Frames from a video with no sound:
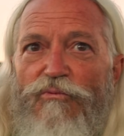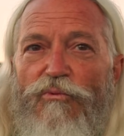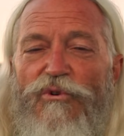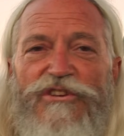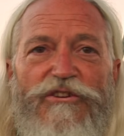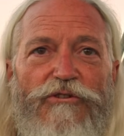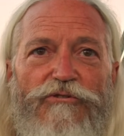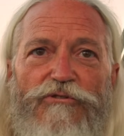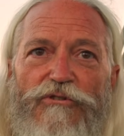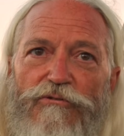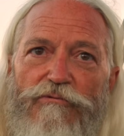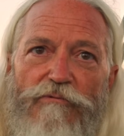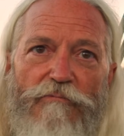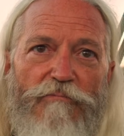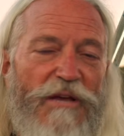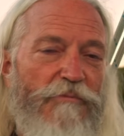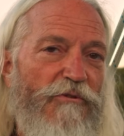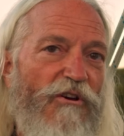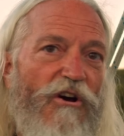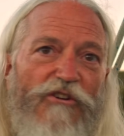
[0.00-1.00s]
we can do.
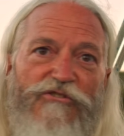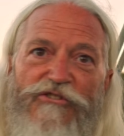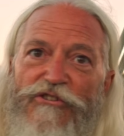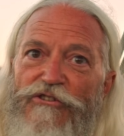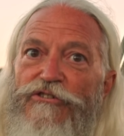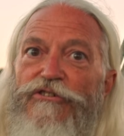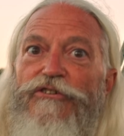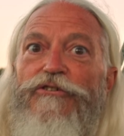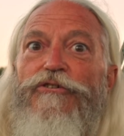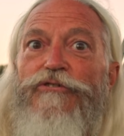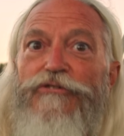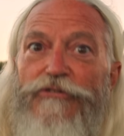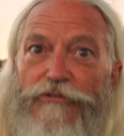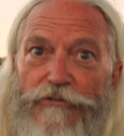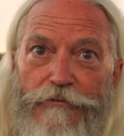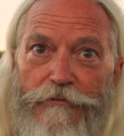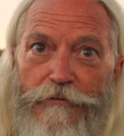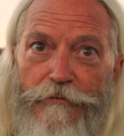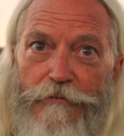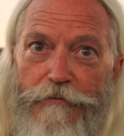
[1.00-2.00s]
Maybe auctioneers,
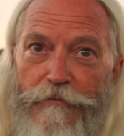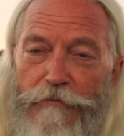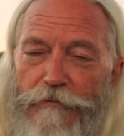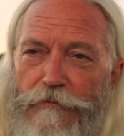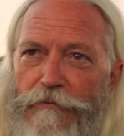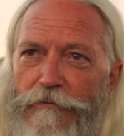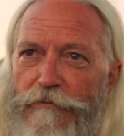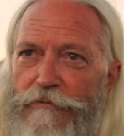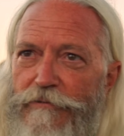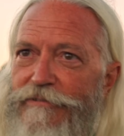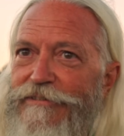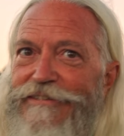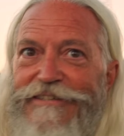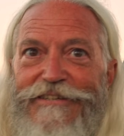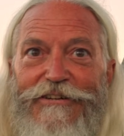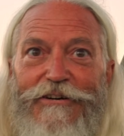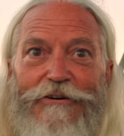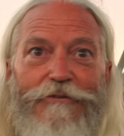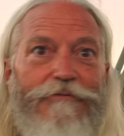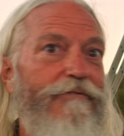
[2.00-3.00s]

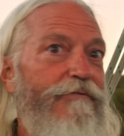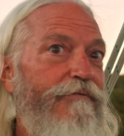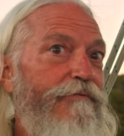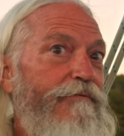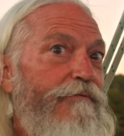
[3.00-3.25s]
you know.